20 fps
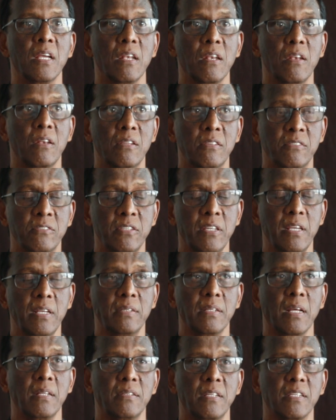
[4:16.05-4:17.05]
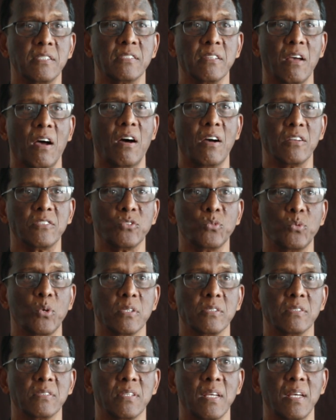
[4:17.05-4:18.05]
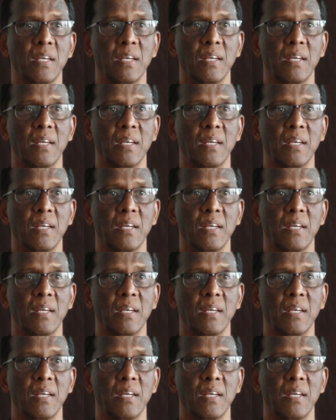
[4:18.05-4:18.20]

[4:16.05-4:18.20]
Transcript: And seeing that this arch was